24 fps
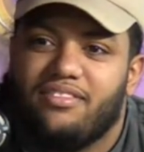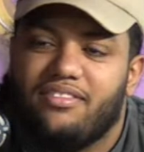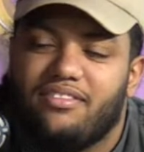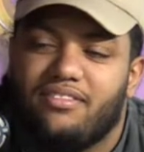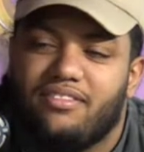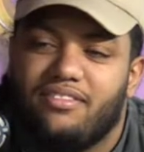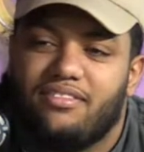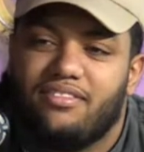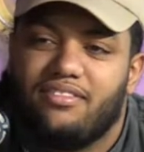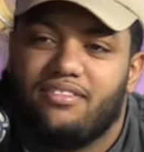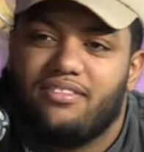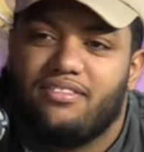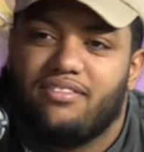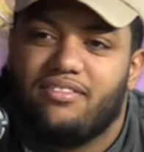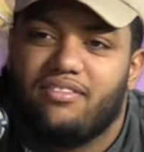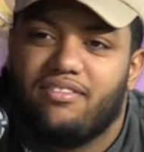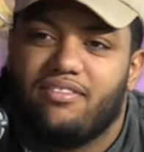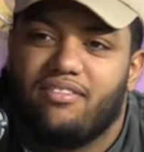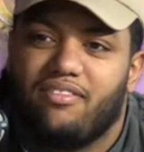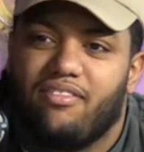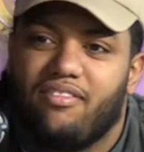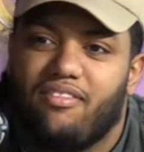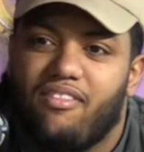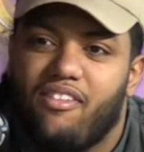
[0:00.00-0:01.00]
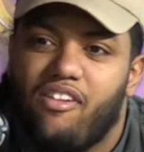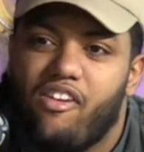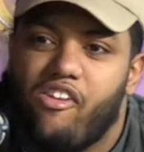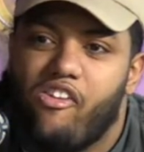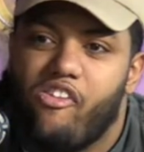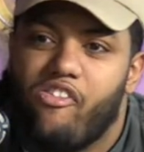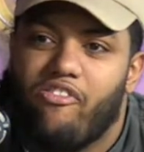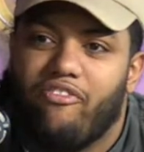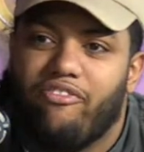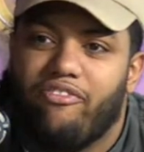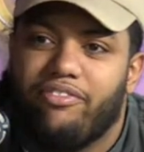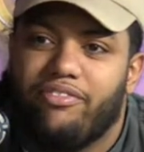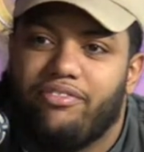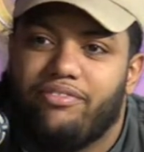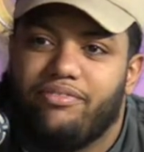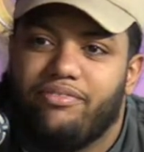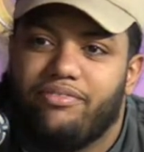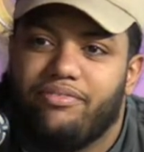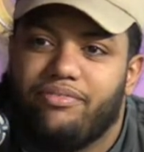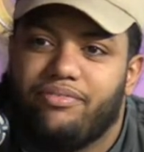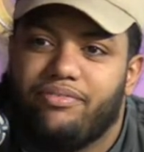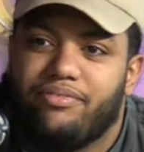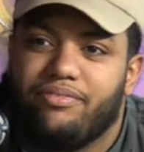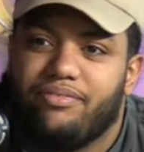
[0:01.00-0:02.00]
That person is saying, keep
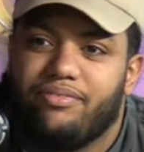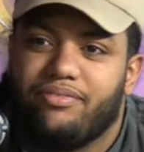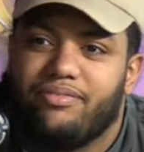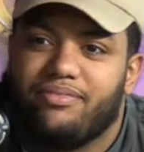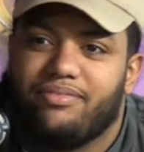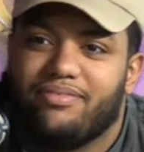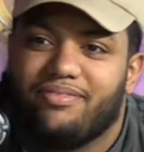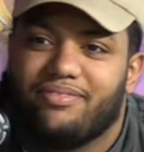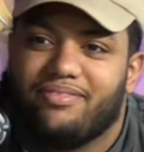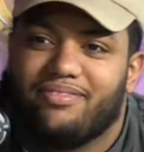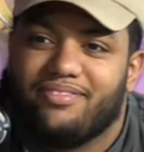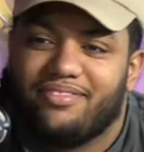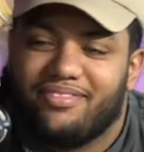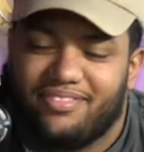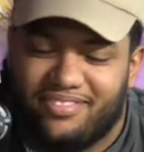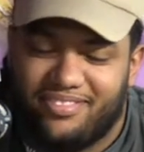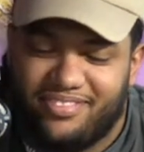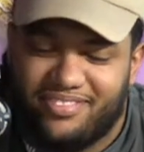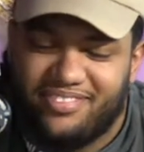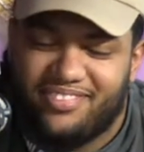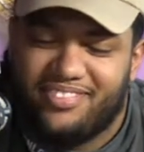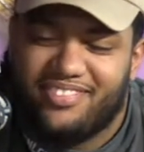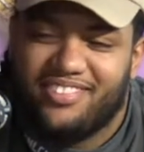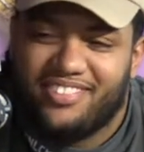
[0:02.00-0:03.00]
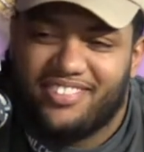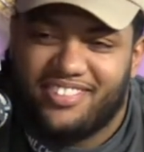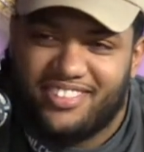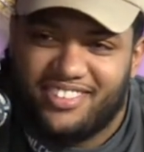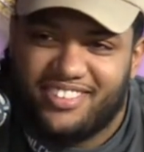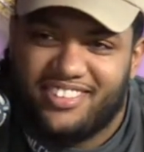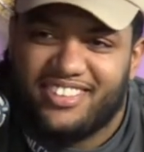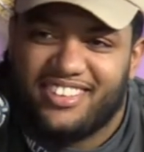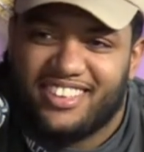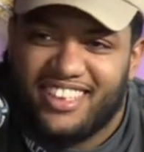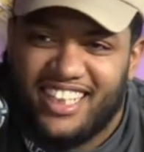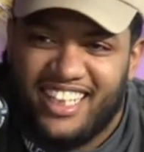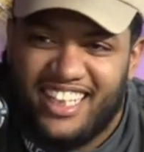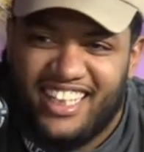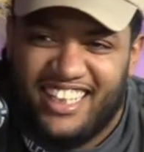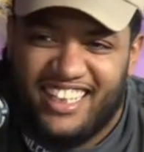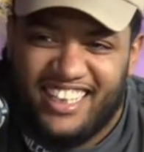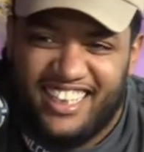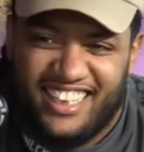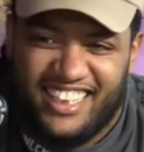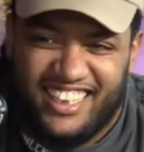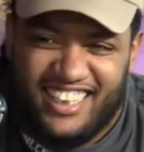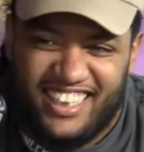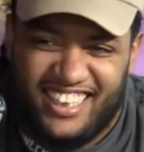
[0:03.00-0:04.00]
strong, bro.
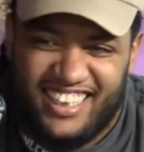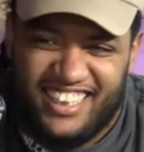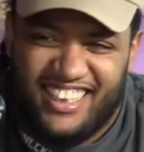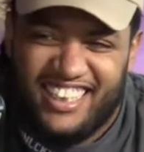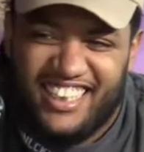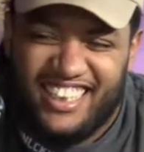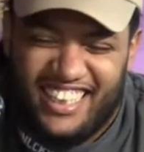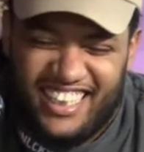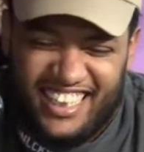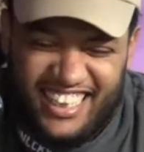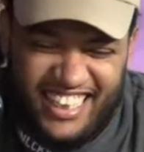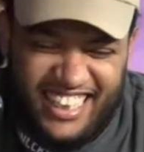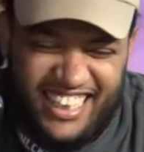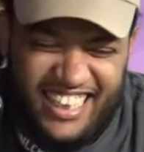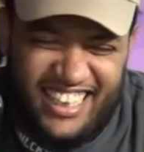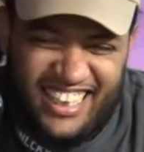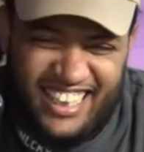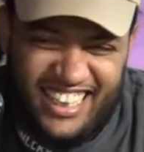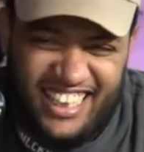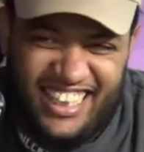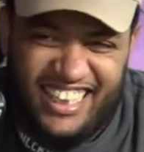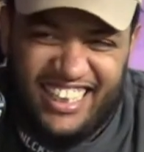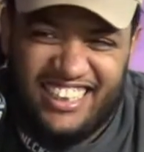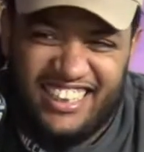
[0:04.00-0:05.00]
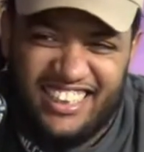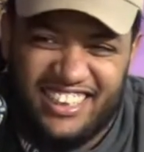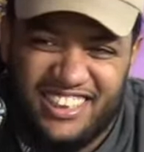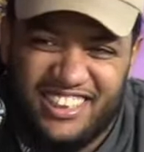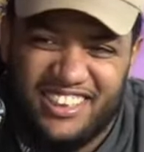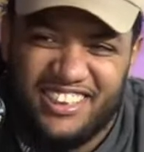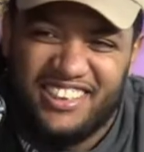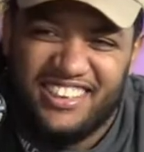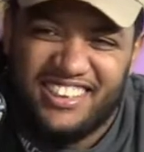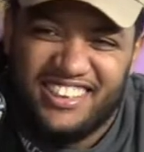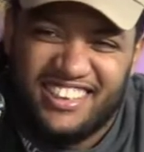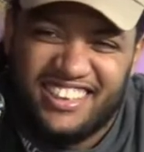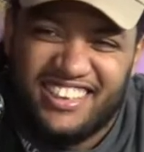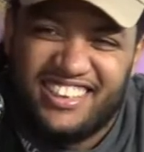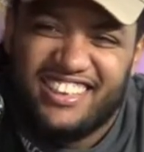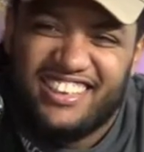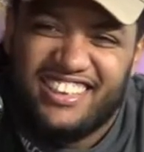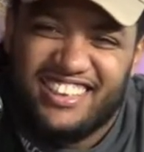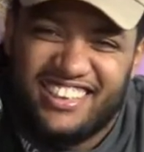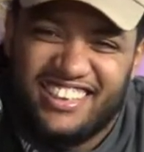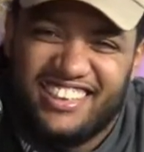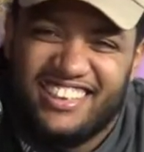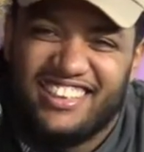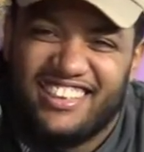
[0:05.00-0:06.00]
That's that's the comment I'm
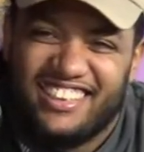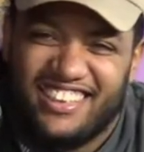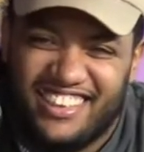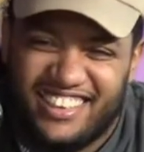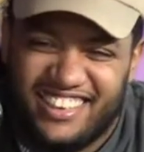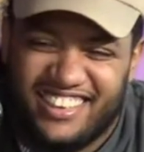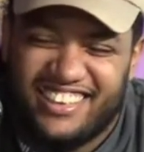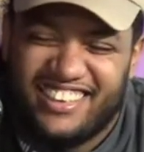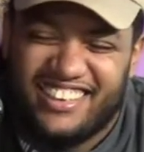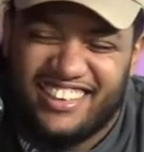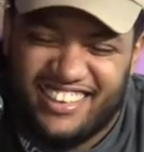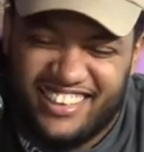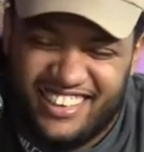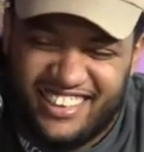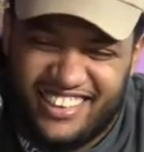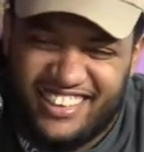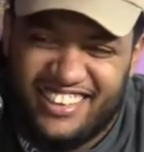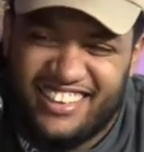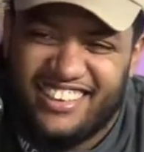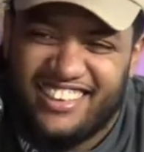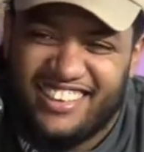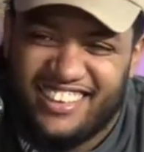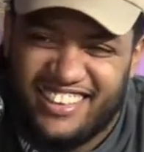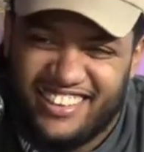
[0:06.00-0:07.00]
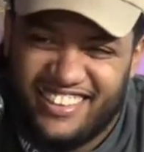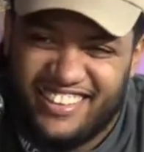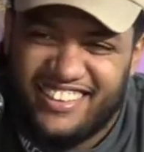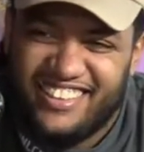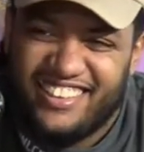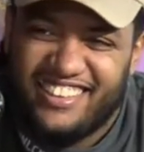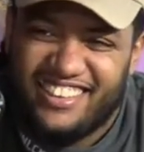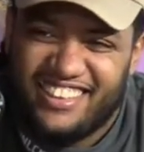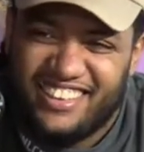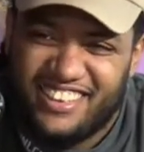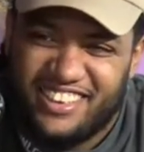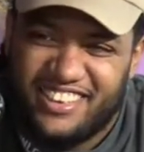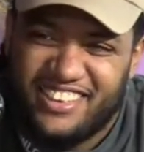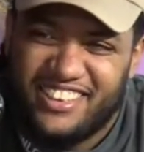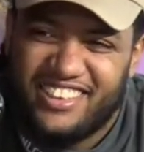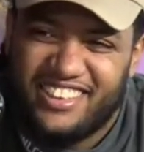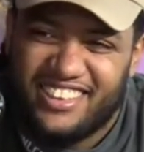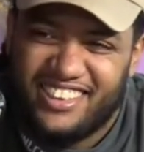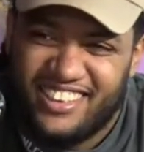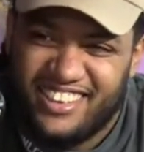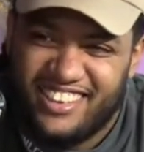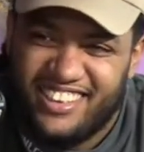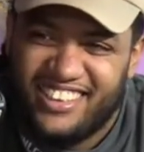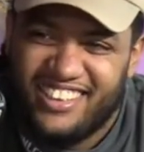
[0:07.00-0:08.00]
seeing here. So yes, he's
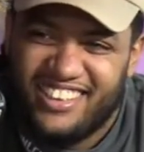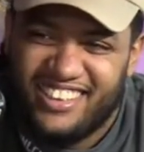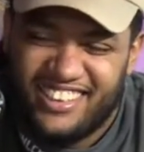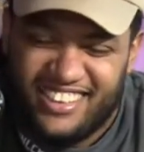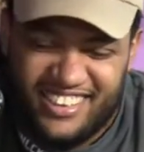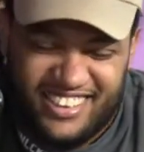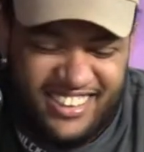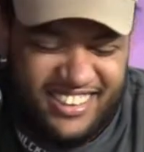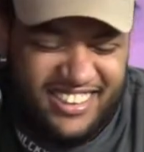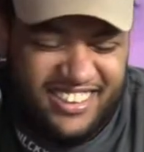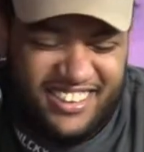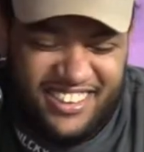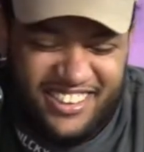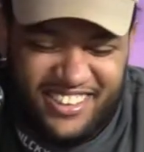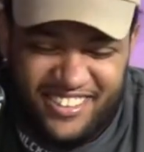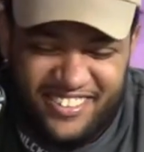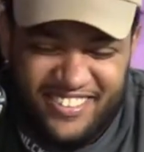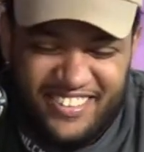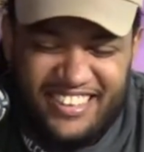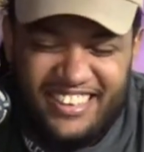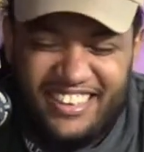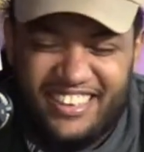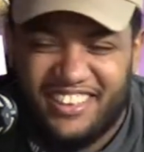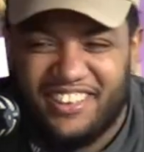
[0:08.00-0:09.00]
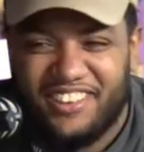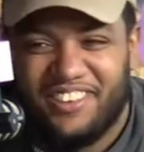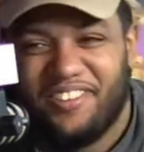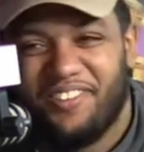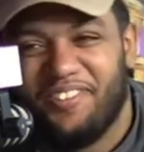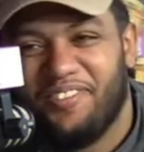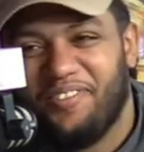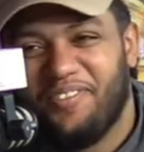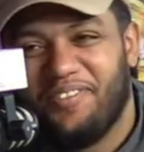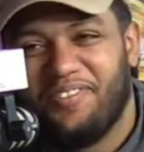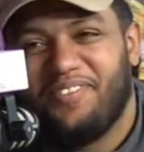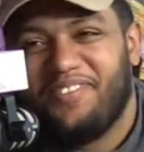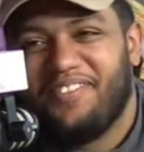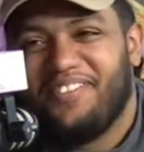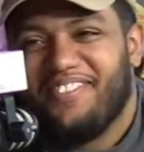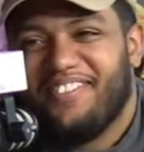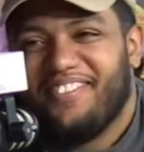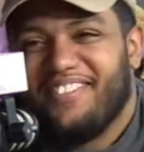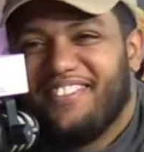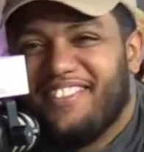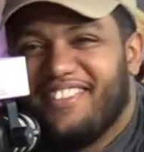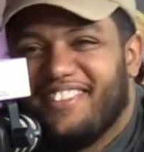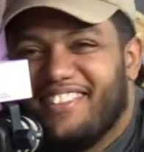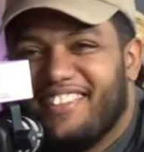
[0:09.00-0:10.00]
gonna keep strong. We're gonna keep pushing on
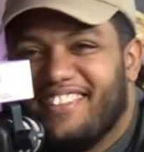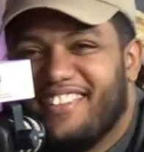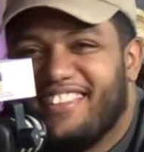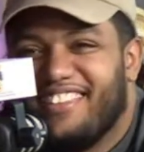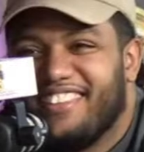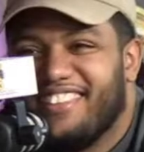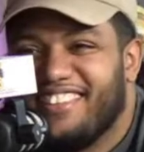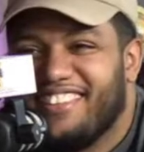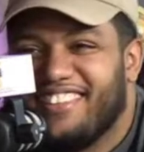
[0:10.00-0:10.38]
it here.